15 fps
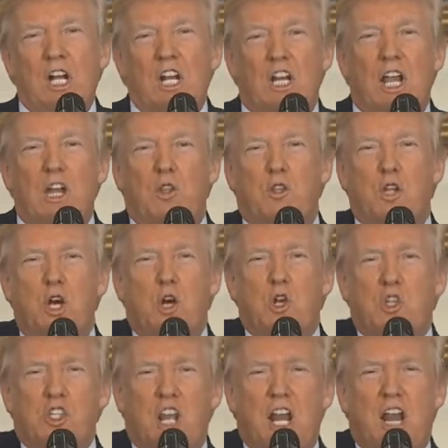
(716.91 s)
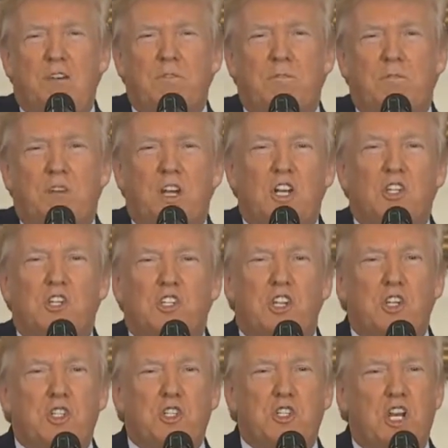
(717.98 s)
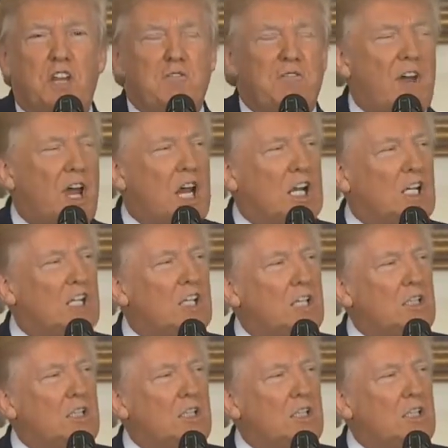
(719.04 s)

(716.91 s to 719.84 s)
like those that have consistently failed